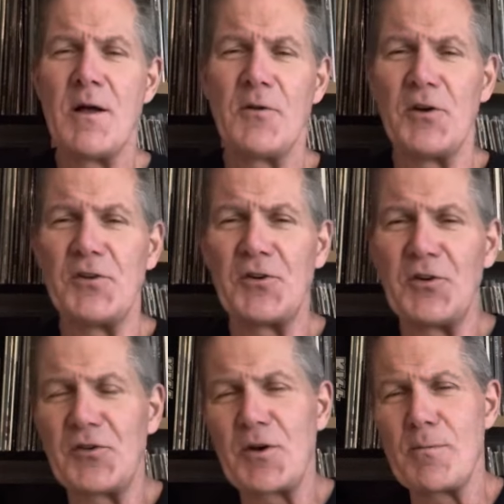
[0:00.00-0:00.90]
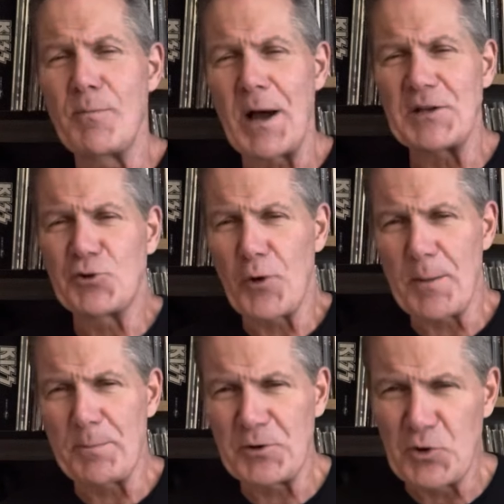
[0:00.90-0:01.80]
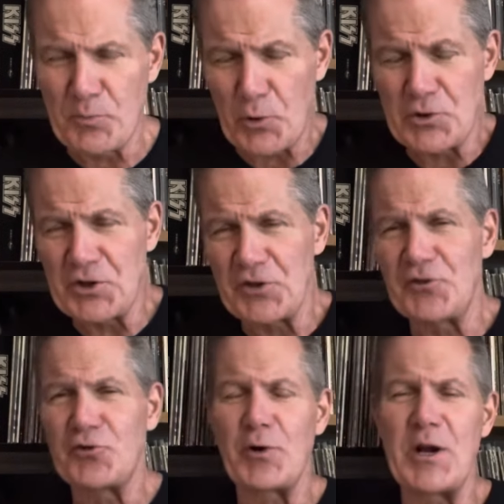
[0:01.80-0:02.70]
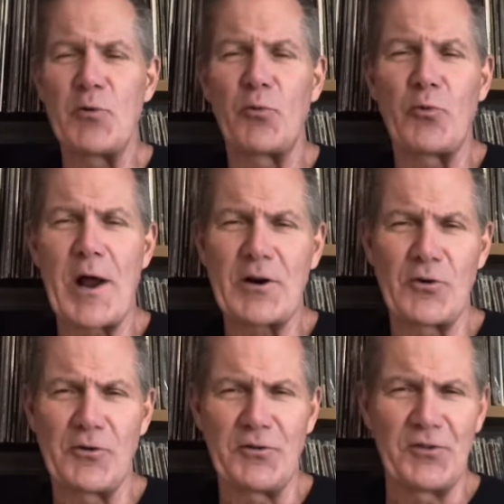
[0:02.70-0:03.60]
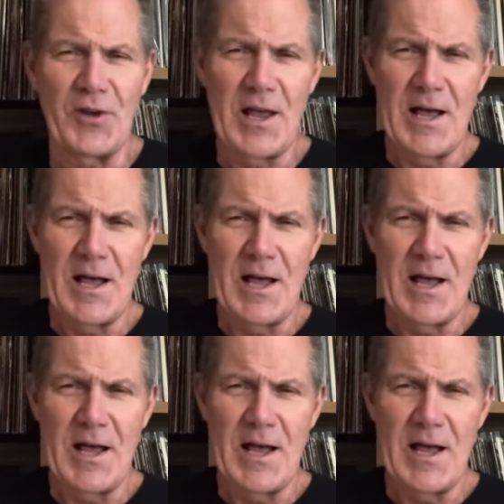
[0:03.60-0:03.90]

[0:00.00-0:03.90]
This is my trip to Purchase Street Records.